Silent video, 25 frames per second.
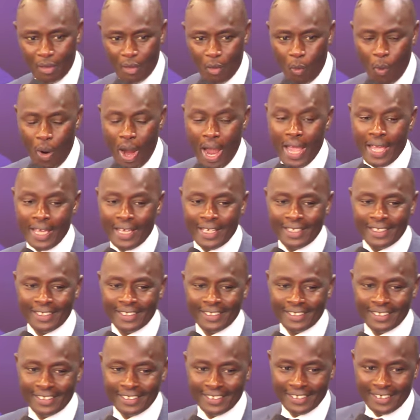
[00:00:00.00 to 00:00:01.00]
Why?
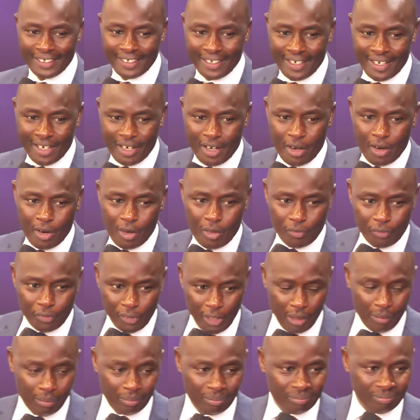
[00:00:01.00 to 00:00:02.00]

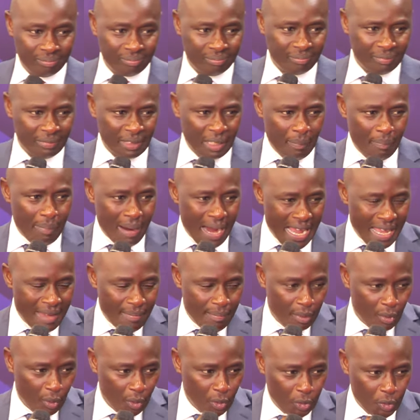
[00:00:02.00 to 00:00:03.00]
From the
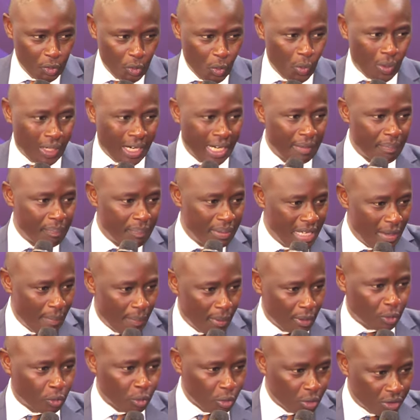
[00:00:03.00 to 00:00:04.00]
Bible, you can be
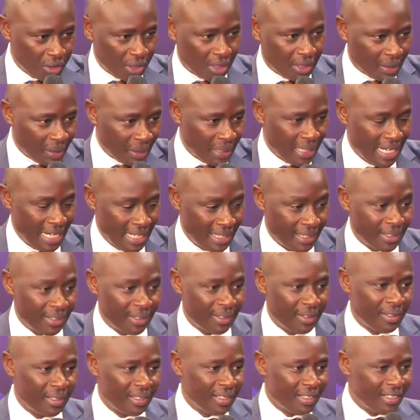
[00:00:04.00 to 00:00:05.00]
able to see
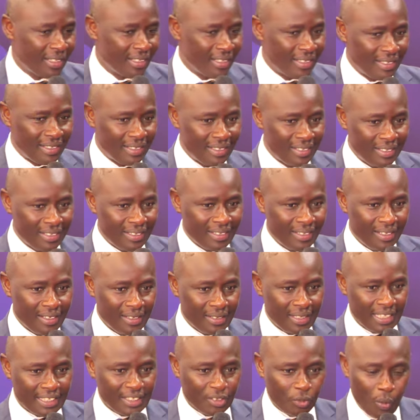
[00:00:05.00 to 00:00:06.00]
clearly
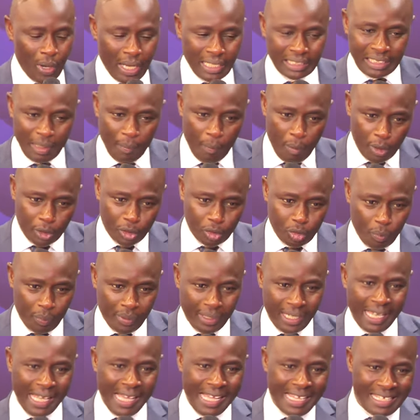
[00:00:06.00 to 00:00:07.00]
that we are supposed to
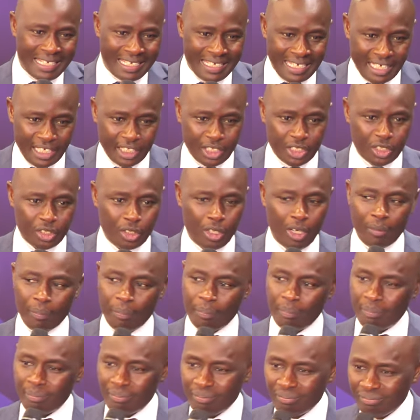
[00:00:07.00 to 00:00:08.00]
be agents of
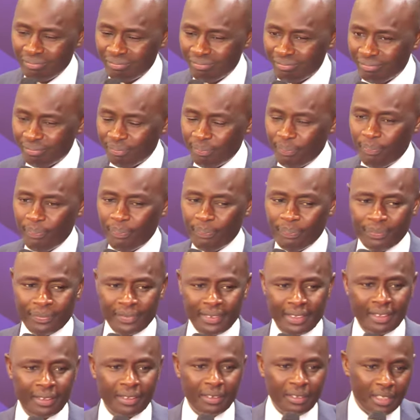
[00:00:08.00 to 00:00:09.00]

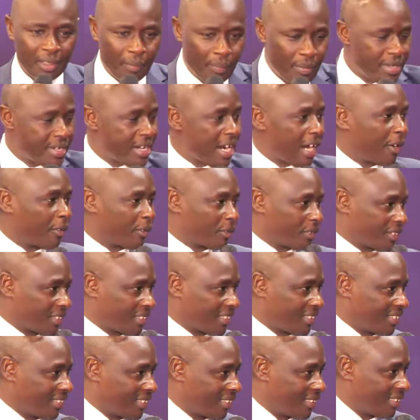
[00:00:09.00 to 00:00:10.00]
the
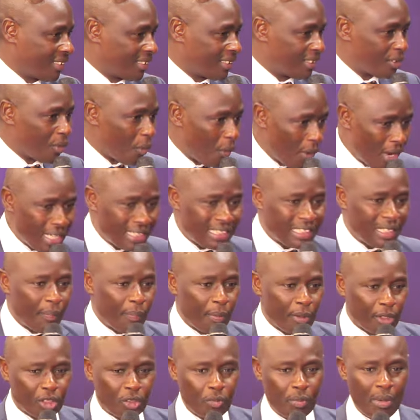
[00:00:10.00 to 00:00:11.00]
miracles. We are
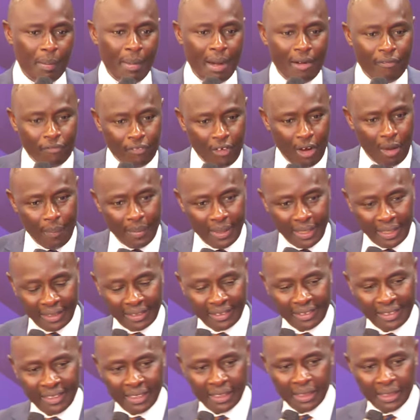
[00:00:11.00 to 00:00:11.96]
supposed to be performing.